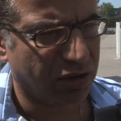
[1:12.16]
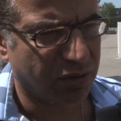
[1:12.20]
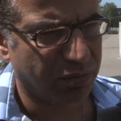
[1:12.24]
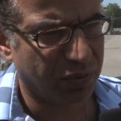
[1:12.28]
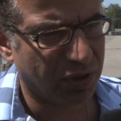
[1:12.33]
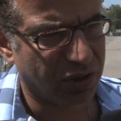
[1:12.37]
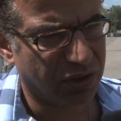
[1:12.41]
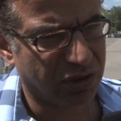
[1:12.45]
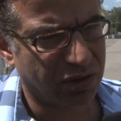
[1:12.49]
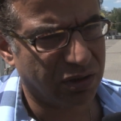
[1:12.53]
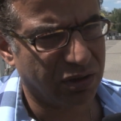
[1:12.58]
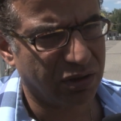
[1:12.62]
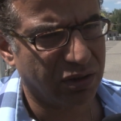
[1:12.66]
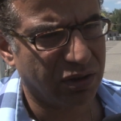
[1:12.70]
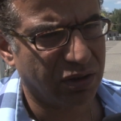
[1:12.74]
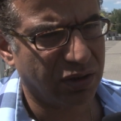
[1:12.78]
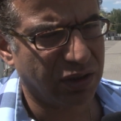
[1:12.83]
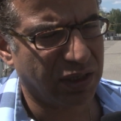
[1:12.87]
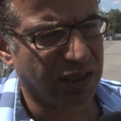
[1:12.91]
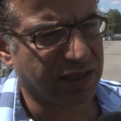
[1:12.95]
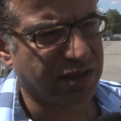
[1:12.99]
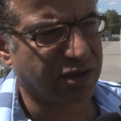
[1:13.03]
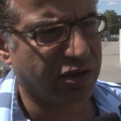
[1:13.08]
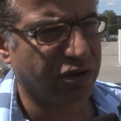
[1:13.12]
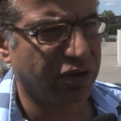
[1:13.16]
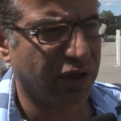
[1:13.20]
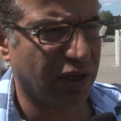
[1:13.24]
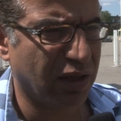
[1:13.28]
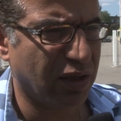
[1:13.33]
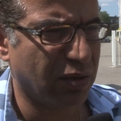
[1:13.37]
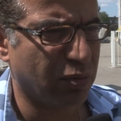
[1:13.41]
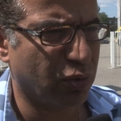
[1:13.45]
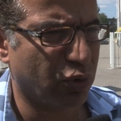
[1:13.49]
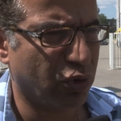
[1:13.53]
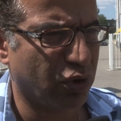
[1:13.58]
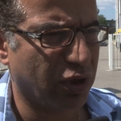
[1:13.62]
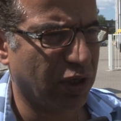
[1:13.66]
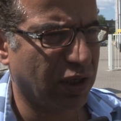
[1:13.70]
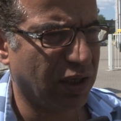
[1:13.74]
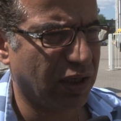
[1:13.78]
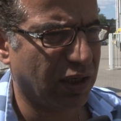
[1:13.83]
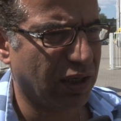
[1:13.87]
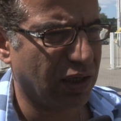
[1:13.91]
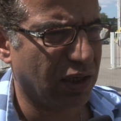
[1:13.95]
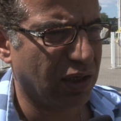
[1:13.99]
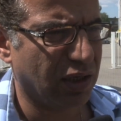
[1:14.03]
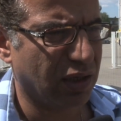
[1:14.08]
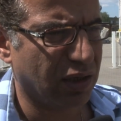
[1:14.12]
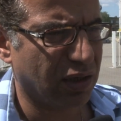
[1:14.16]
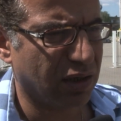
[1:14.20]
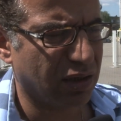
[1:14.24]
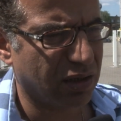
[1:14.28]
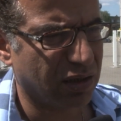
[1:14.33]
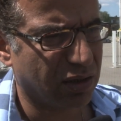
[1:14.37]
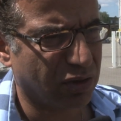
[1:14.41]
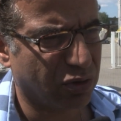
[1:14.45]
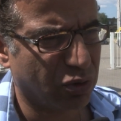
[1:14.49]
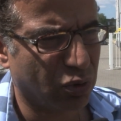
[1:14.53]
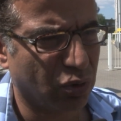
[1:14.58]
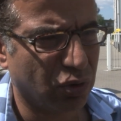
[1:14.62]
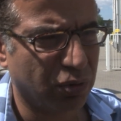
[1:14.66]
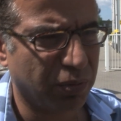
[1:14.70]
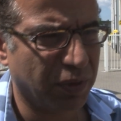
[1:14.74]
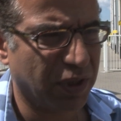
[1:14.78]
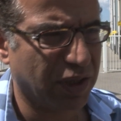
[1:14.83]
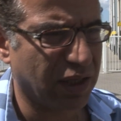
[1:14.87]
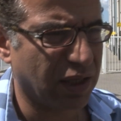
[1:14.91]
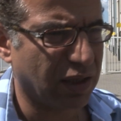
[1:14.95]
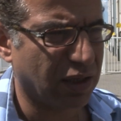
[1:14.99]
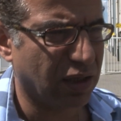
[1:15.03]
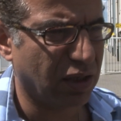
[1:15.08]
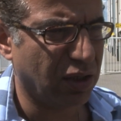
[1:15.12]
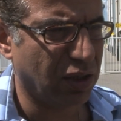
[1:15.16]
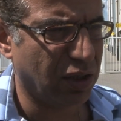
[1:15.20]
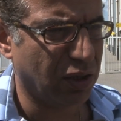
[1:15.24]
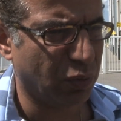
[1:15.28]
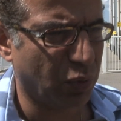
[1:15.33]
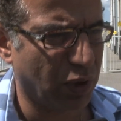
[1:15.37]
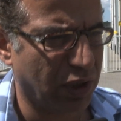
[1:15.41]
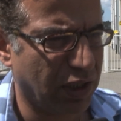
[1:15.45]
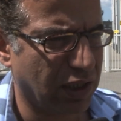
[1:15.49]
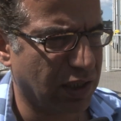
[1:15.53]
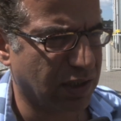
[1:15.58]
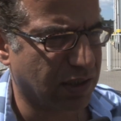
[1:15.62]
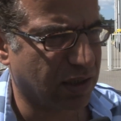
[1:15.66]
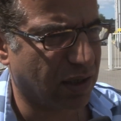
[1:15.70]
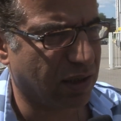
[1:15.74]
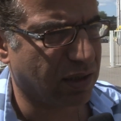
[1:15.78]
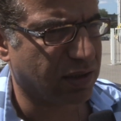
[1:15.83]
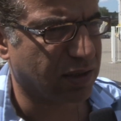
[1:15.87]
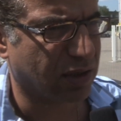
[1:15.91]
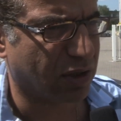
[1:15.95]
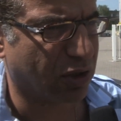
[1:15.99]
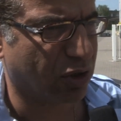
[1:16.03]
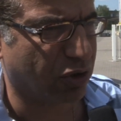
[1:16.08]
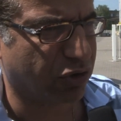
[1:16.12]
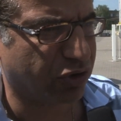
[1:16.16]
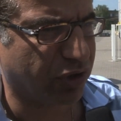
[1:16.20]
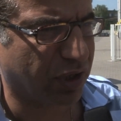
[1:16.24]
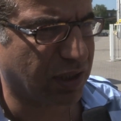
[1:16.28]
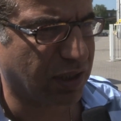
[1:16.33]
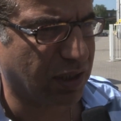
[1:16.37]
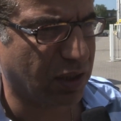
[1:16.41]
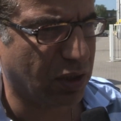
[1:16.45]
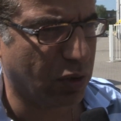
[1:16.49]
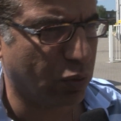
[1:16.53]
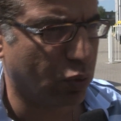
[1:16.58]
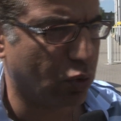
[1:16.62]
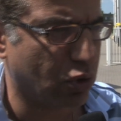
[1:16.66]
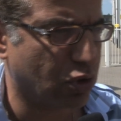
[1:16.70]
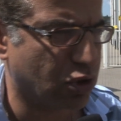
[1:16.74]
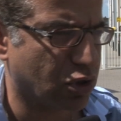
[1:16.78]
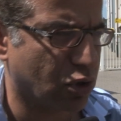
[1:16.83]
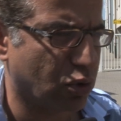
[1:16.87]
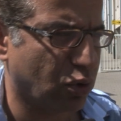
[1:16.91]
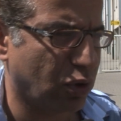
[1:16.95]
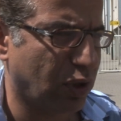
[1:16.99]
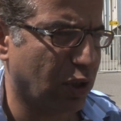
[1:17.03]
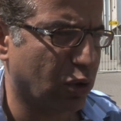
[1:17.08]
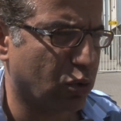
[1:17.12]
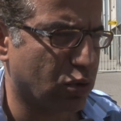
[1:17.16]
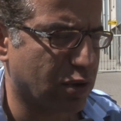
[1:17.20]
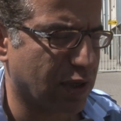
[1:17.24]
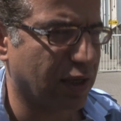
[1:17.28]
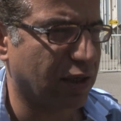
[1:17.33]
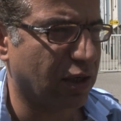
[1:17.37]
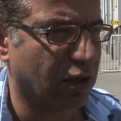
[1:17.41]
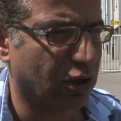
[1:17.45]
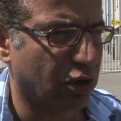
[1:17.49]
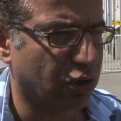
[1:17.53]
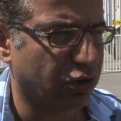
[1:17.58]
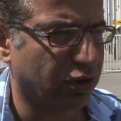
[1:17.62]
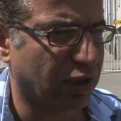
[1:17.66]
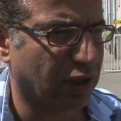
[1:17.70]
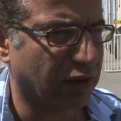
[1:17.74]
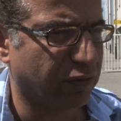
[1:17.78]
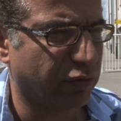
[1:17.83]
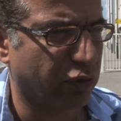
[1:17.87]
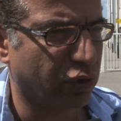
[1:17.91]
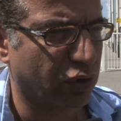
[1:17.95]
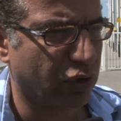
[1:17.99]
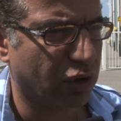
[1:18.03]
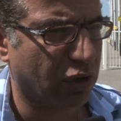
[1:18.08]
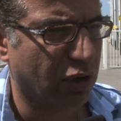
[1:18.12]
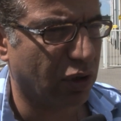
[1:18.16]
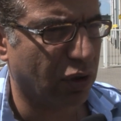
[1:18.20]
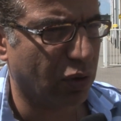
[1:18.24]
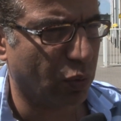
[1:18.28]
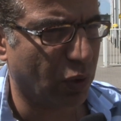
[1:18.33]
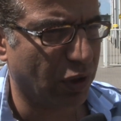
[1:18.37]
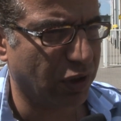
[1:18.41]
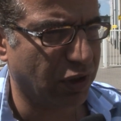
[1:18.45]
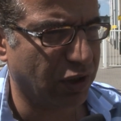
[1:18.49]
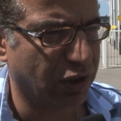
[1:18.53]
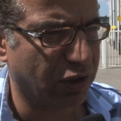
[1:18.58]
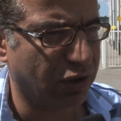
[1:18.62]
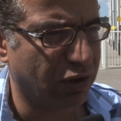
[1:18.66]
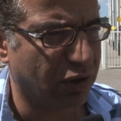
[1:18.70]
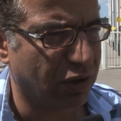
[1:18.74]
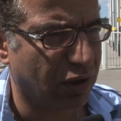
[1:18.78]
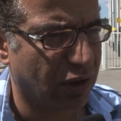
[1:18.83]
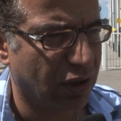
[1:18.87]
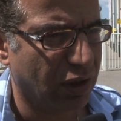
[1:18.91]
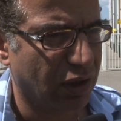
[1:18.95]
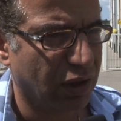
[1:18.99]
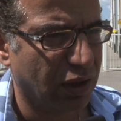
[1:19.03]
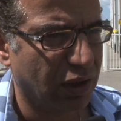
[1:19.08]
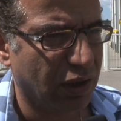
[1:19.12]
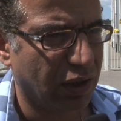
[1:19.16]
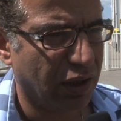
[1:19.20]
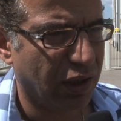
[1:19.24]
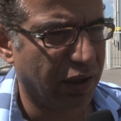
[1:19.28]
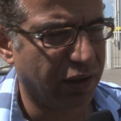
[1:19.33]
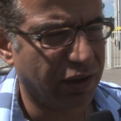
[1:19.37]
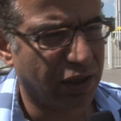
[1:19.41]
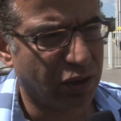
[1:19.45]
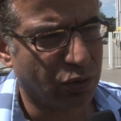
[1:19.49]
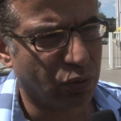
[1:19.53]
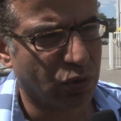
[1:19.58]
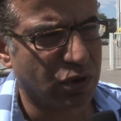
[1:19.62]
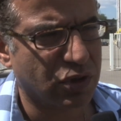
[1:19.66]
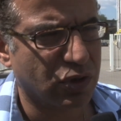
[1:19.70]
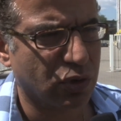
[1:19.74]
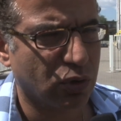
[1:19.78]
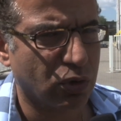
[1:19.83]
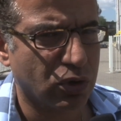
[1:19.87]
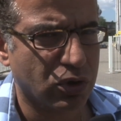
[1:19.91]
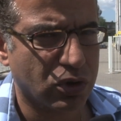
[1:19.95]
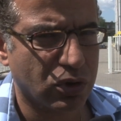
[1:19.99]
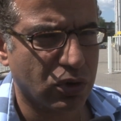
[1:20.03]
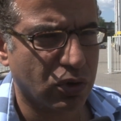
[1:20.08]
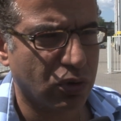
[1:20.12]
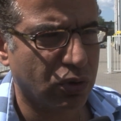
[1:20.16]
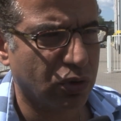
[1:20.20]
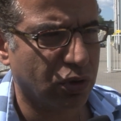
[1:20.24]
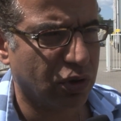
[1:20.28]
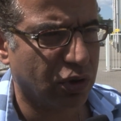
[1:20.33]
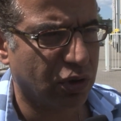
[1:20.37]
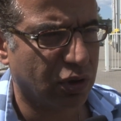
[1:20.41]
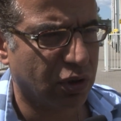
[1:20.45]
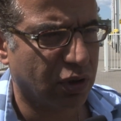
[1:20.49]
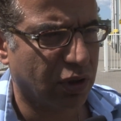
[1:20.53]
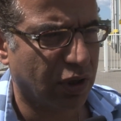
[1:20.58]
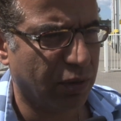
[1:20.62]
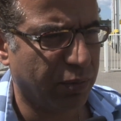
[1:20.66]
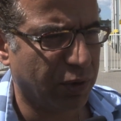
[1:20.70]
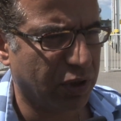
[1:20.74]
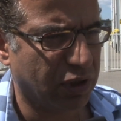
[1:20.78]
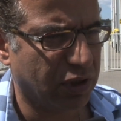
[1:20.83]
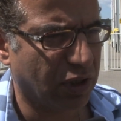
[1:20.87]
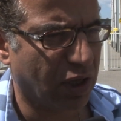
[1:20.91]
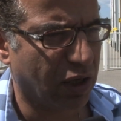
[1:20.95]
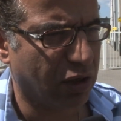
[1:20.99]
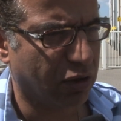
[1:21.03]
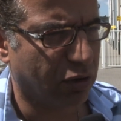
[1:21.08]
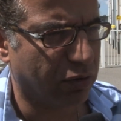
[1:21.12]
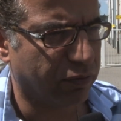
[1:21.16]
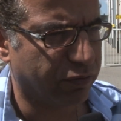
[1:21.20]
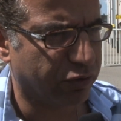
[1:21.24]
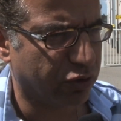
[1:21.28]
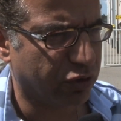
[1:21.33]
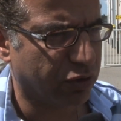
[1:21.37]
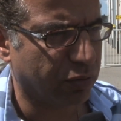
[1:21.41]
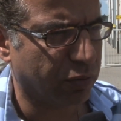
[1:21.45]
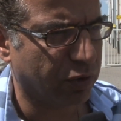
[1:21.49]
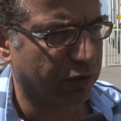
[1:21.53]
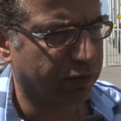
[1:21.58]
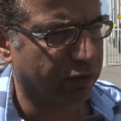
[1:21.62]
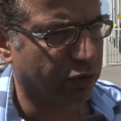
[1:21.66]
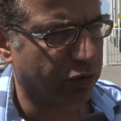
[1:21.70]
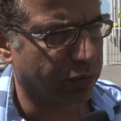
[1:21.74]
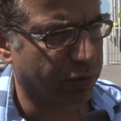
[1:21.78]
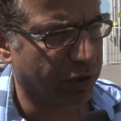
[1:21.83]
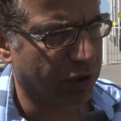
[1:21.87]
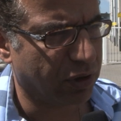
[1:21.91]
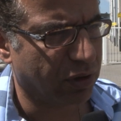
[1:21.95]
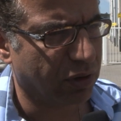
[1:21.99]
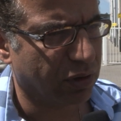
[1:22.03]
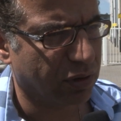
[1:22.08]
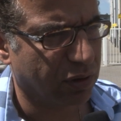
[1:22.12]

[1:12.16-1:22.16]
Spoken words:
But yesterday in the morning he told me that when he signs a contract, he wants only to sign a contract for 1 year, and that was also a bit uncomfortable for me.